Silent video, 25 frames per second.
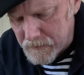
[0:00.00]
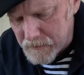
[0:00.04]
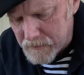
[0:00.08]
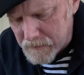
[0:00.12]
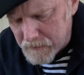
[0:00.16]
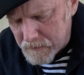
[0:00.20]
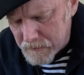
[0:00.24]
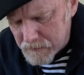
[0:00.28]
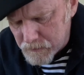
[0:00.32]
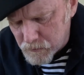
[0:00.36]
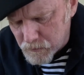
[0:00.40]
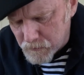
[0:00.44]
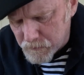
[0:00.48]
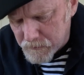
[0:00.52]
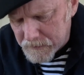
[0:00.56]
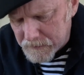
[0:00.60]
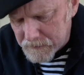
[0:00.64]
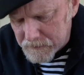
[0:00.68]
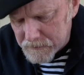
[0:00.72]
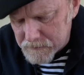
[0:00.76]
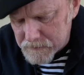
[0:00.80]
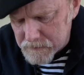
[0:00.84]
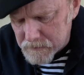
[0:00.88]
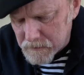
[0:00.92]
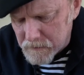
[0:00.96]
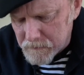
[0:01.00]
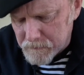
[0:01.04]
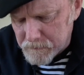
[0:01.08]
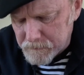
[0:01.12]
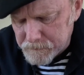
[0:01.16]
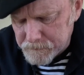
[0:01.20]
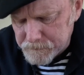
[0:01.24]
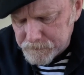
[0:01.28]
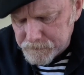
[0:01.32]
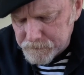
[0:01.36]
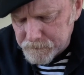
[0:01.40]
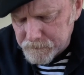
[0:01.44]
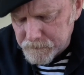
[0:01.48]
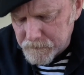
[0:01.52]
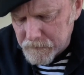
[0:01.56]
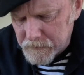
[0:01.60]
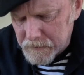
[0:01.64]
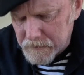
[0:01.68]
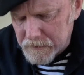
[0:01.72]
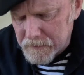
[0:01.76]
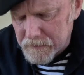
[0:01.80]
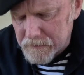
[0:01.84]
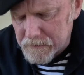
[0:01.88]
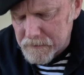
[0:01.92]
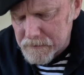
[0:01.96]
So we'll pick this up
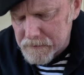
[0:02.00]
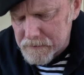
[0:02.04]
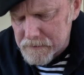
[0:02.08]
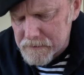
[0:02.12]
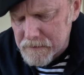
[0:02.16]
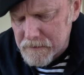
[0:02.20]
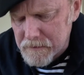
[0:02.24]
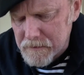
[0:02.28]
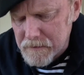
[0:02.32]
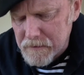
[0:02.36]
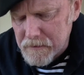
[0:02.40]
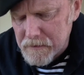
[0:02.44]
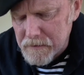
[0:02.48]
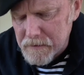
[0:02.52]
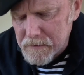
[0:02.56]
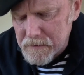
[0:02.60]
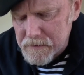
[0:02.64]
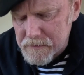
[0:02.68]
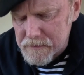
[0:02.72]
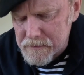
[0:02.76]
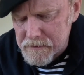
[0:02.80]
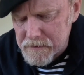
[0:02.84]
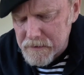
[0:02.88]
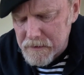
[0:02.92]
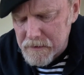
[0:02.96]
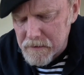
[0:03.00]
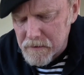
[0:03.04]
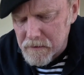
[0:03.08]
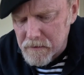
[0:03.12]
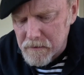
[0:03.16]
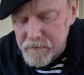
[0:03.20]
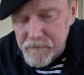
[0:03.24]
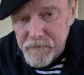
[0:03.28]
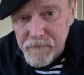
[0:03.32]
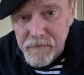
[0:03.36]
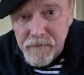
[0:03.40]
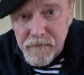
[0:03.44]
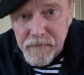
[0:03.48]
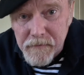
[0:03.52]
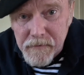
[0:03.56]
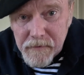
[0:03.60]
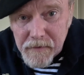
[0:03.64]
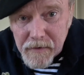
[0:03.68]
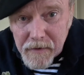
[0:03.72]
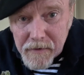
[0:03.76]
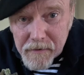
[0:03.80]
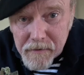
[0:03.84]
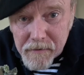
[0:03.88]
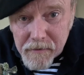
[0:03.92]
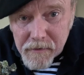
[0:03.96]
and get this snail
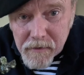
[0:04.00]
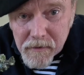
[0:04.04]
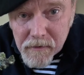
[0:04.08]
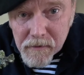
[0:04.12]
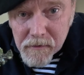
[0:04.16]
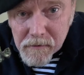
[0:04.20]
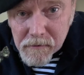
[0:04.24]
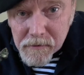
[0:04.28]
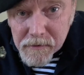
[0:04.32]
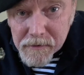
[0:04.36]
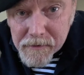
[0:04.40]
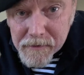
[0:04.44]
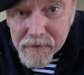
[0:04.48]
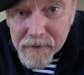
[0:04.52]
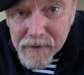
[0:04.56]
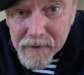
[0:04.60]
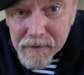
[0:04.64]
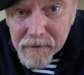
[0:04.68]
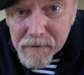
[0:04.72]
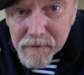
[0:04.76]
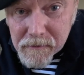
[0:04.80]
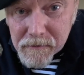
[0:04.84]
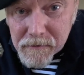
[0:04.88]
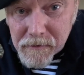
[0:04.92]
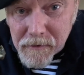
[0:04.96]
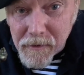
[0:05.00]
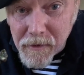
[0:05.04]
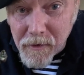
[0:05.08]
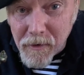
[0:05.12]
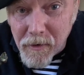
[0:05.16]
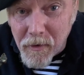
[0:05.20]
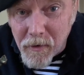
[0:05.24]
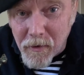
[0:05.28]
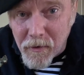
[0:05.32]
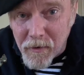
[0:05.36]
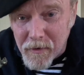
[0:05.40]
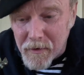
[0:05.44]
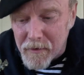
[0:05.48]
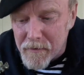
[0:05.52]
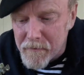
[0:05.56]
out of there. Look at that. Oh.